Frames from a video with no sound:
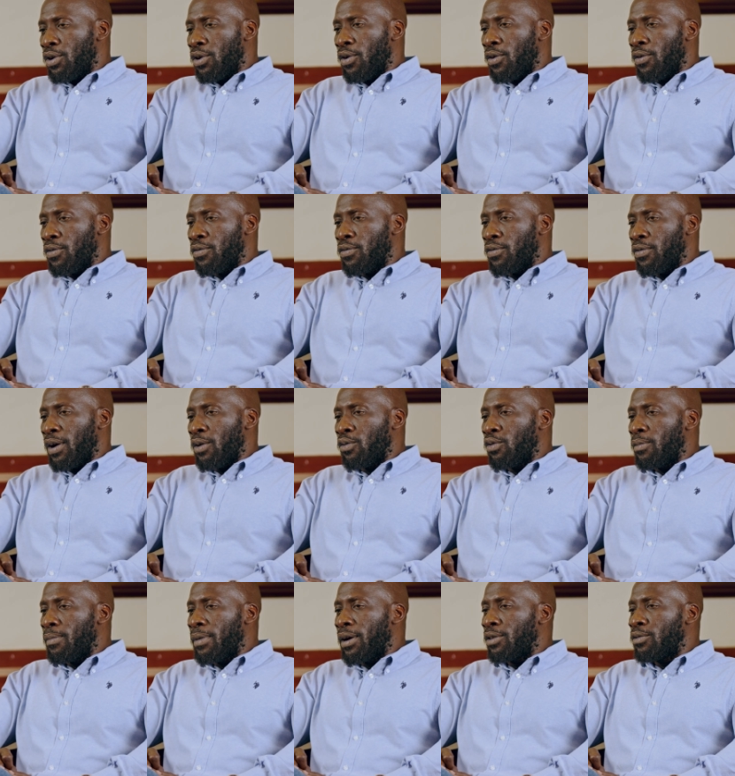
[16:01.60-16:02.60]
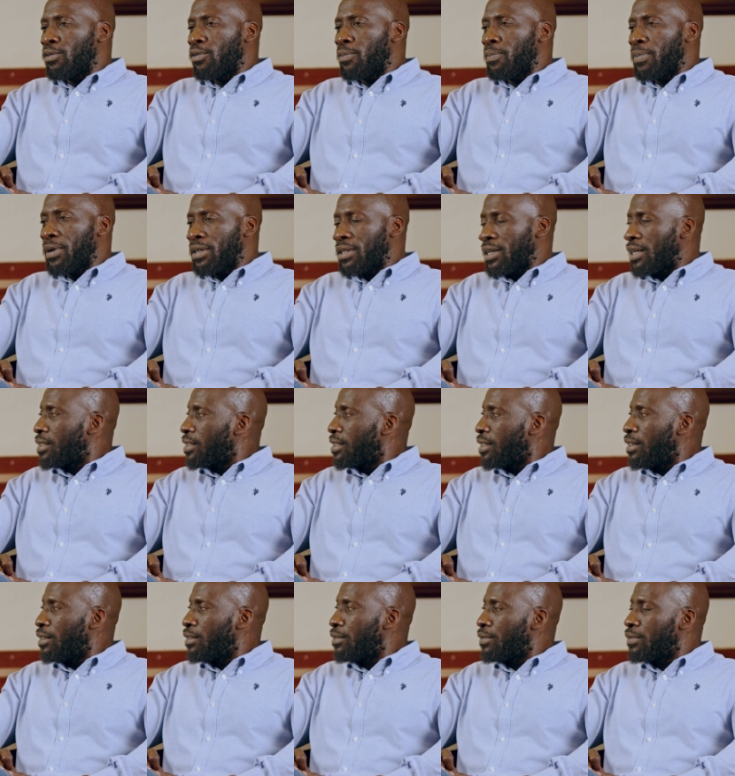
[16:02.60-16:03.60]
of a woman who picked
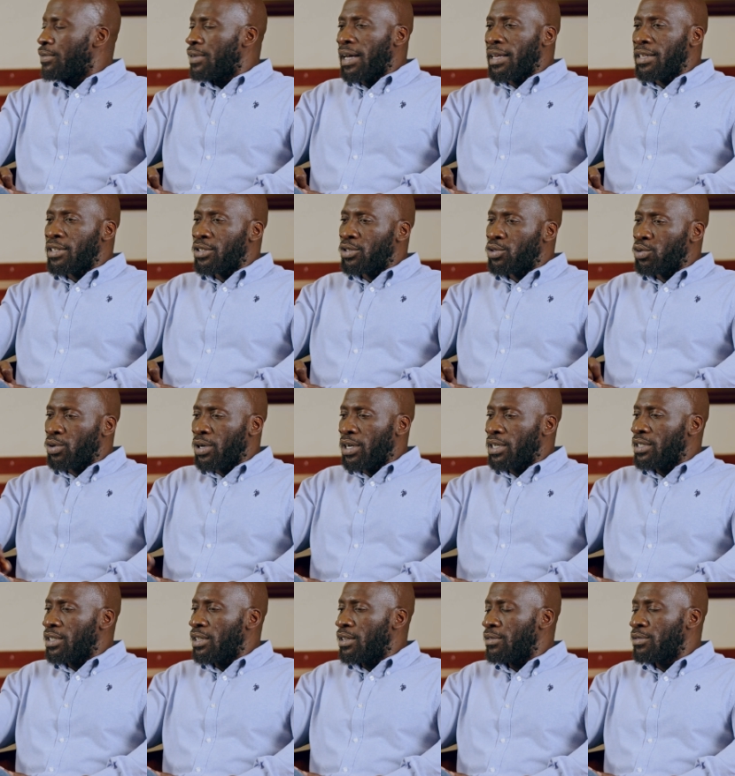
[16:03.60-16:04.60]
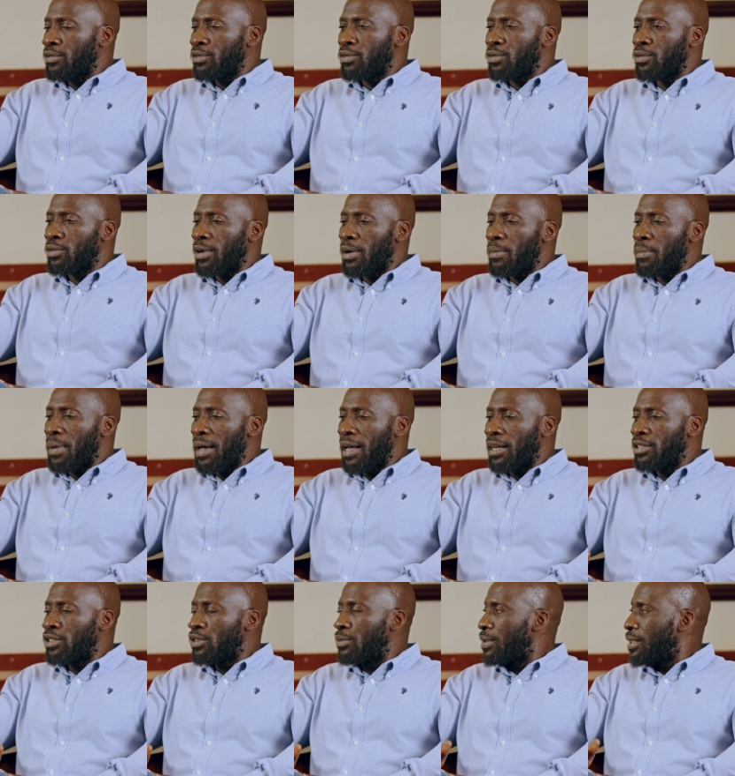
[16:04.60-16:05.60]
herself and took herself to a
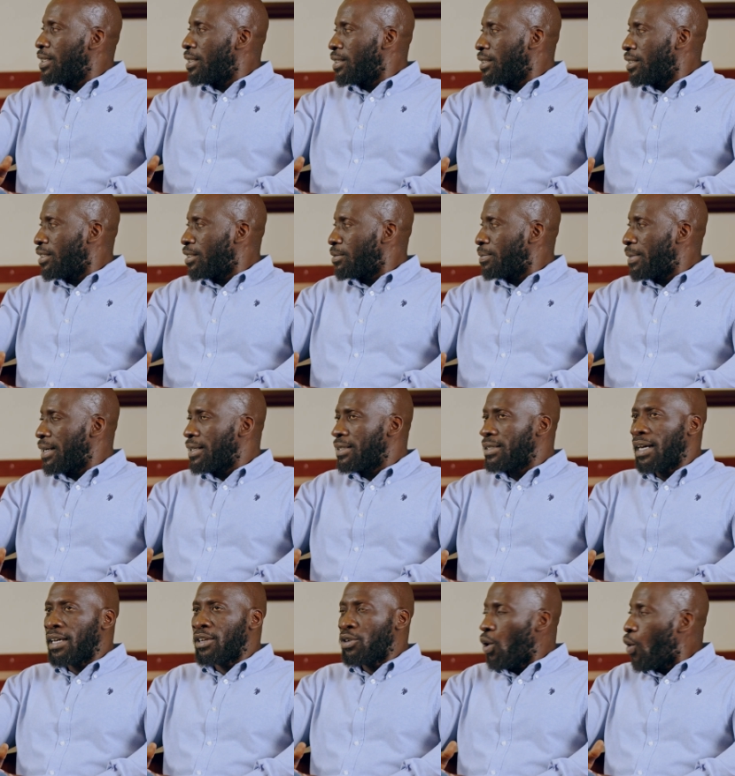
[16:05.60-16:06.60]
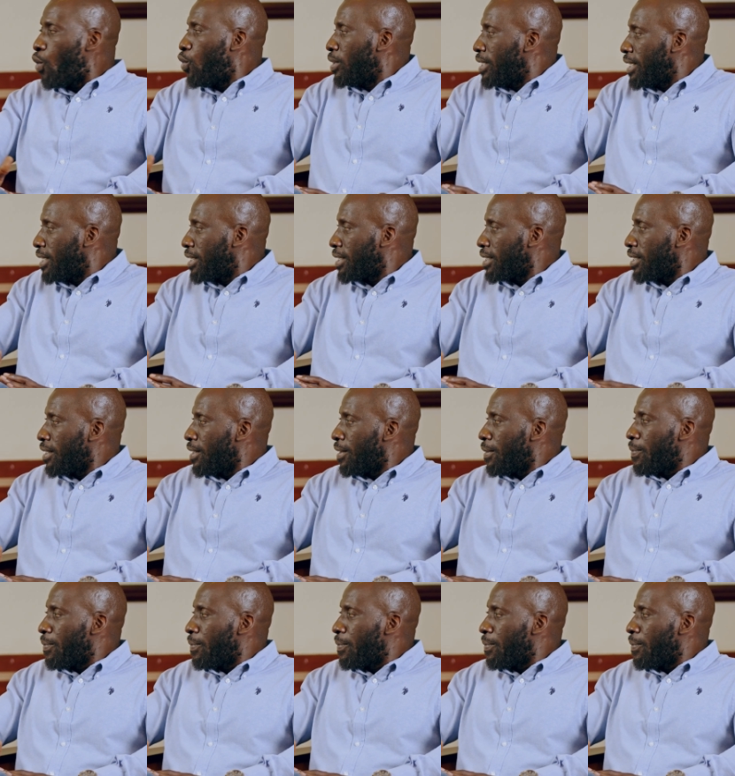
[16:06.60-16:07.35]
male dominated space and owned it.